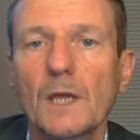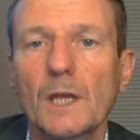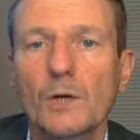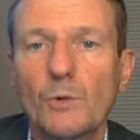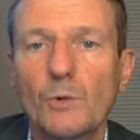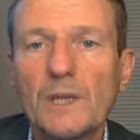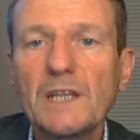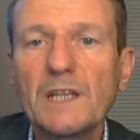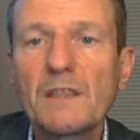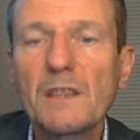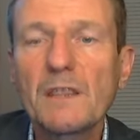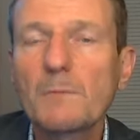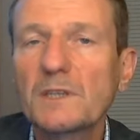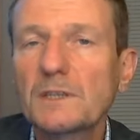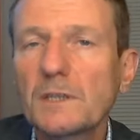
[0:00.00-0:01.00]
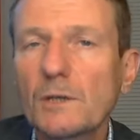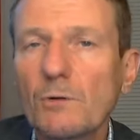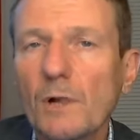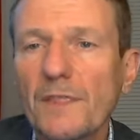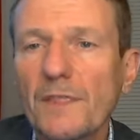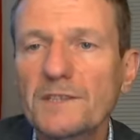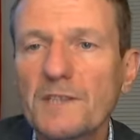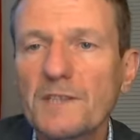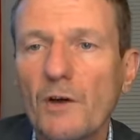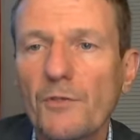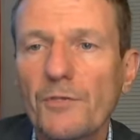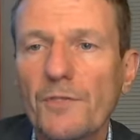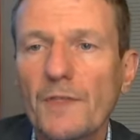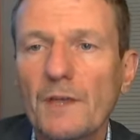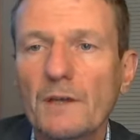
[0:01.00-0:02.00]
reading the material that's
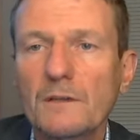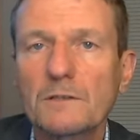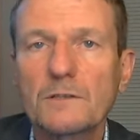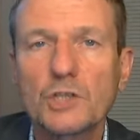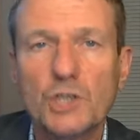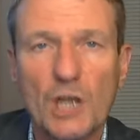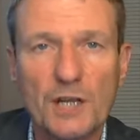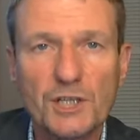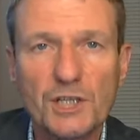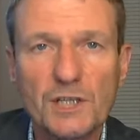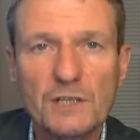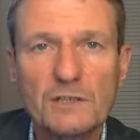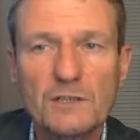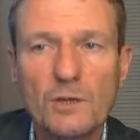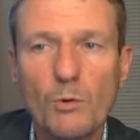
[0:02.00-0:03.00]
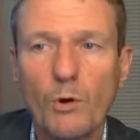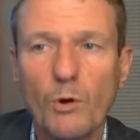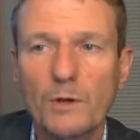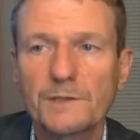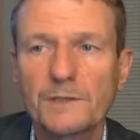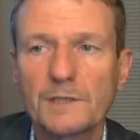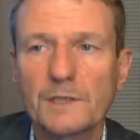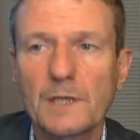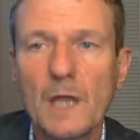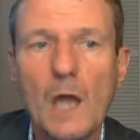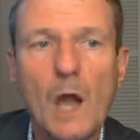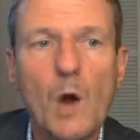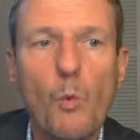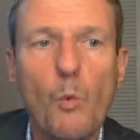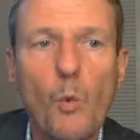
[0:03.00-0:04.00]
out there, judging its quality,
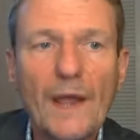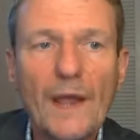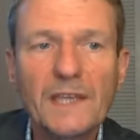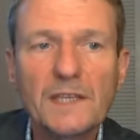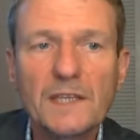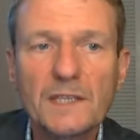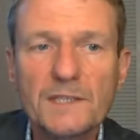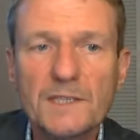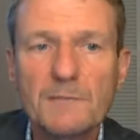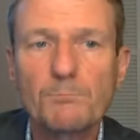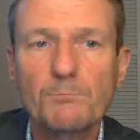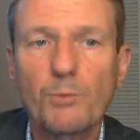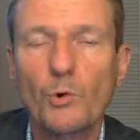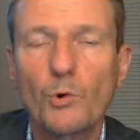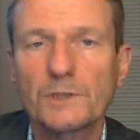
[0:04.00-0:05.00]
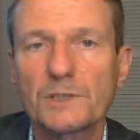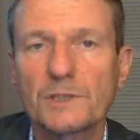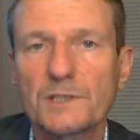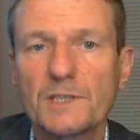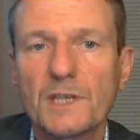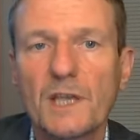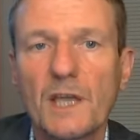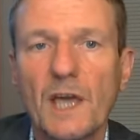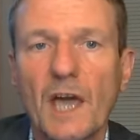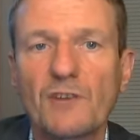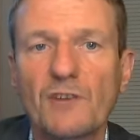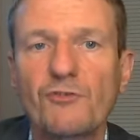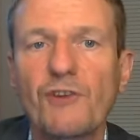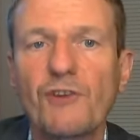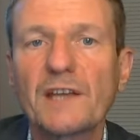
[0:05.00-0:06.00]
weighing its importance, and
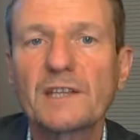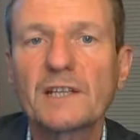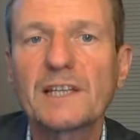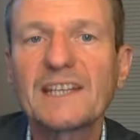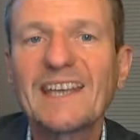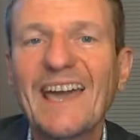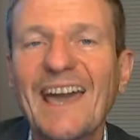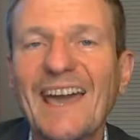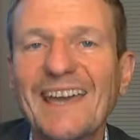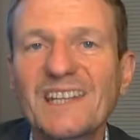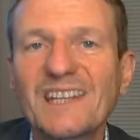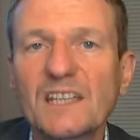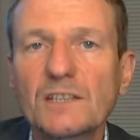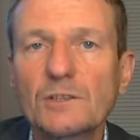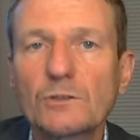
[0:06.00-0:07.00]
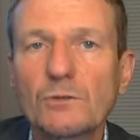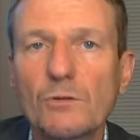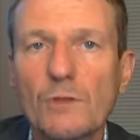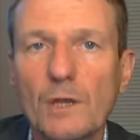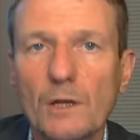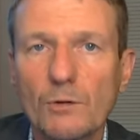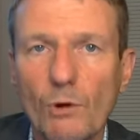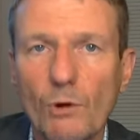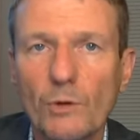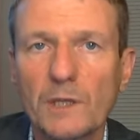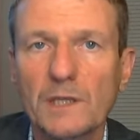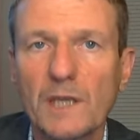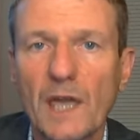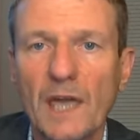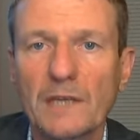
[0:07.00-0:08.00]
finally adding it to the
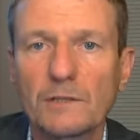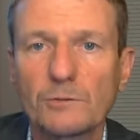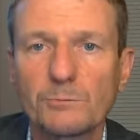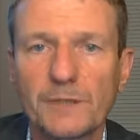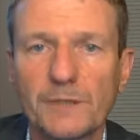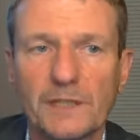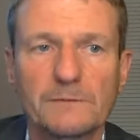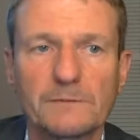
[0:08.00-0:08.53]
growing AOP.